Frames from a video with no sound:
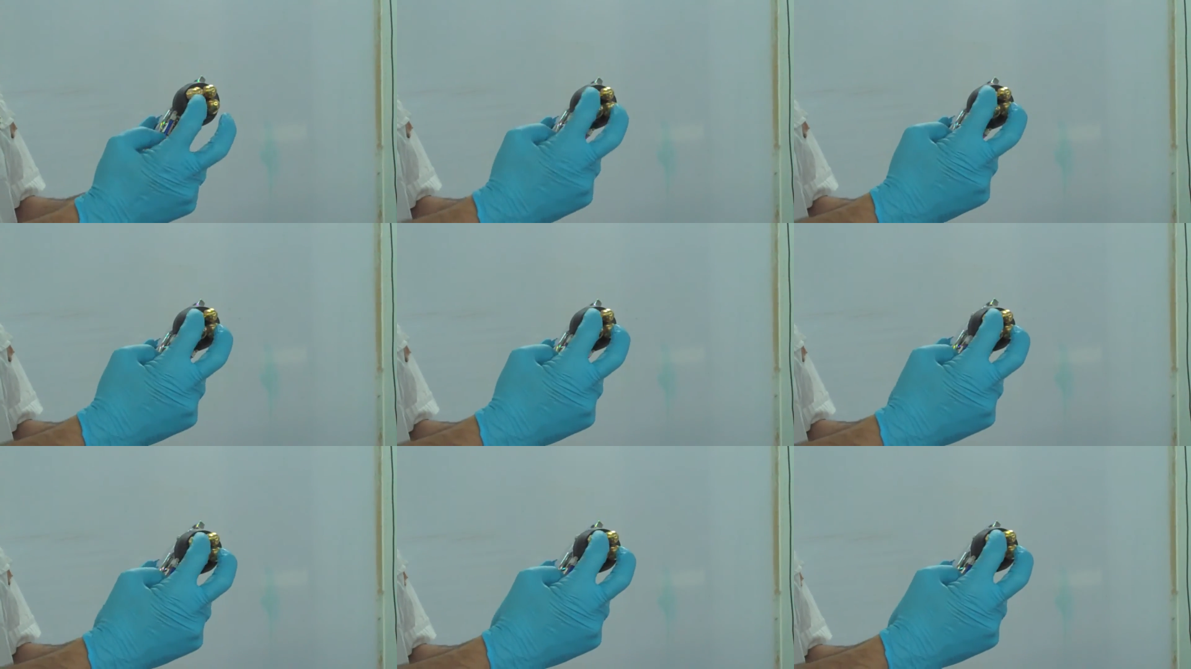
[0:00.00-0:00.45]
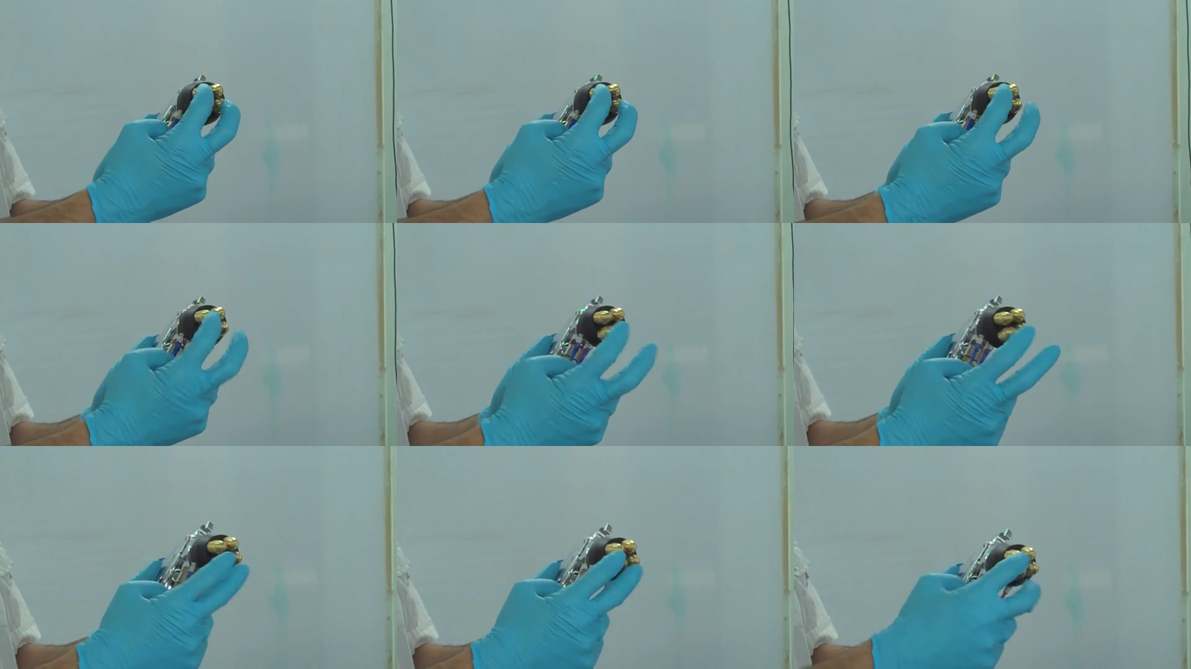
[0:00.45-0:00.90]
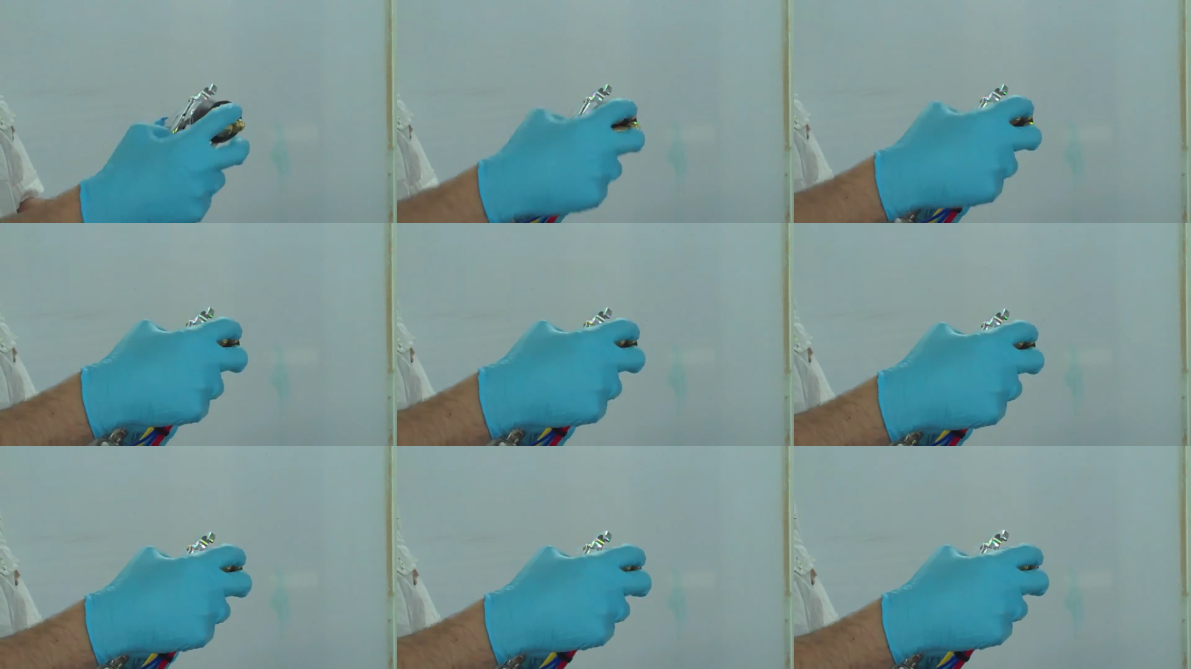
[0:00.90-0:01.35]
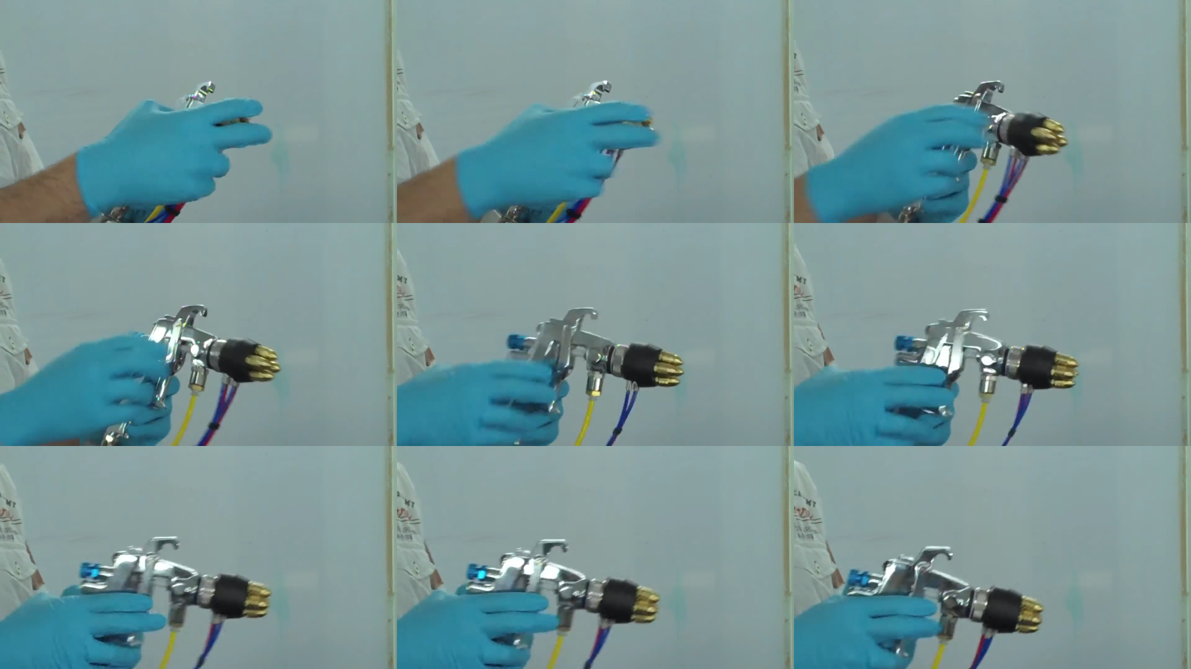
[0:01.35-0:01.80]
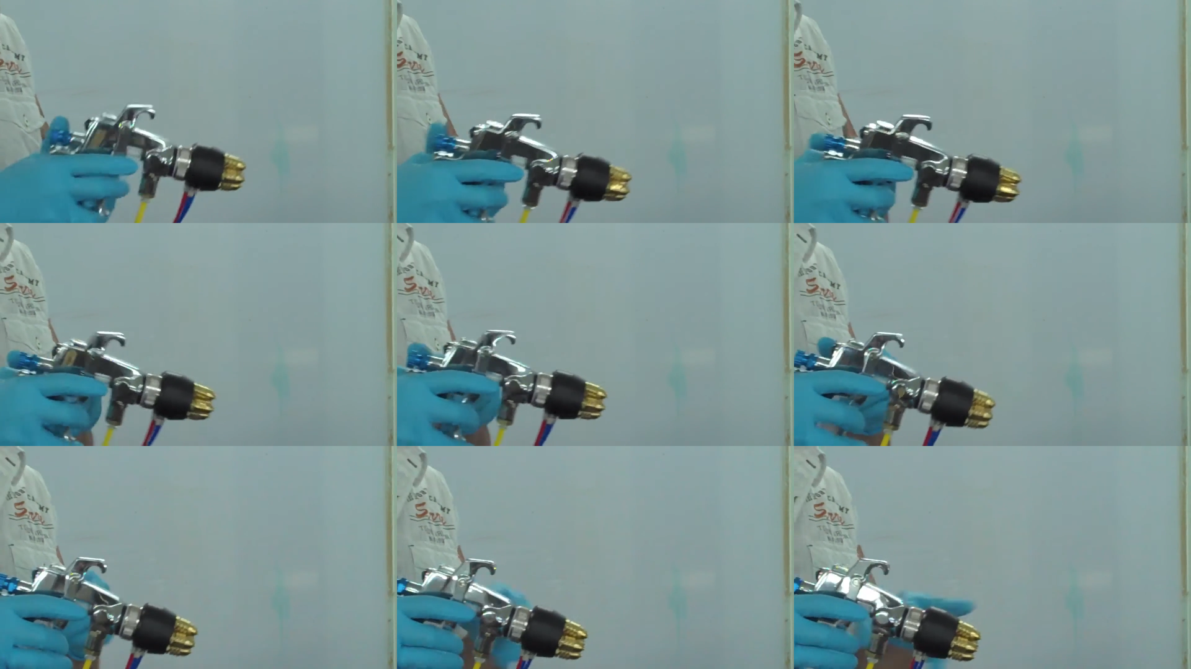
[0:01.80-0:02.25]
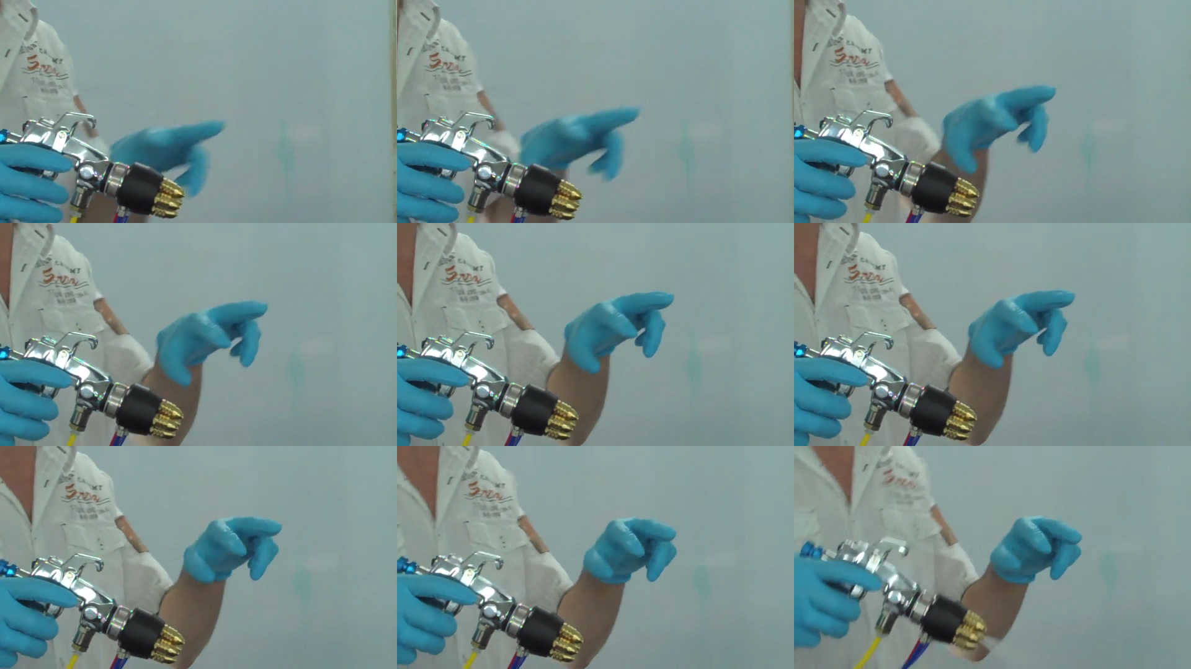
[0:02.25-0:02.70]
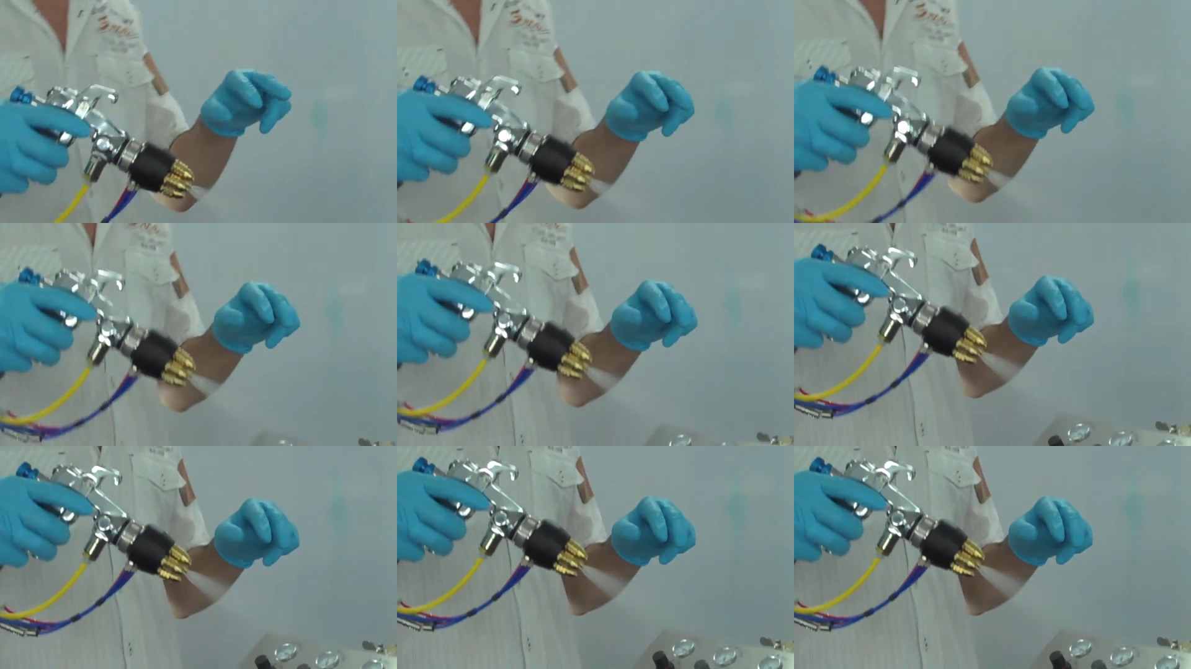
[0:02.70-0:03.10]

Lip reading: (no speaker visible)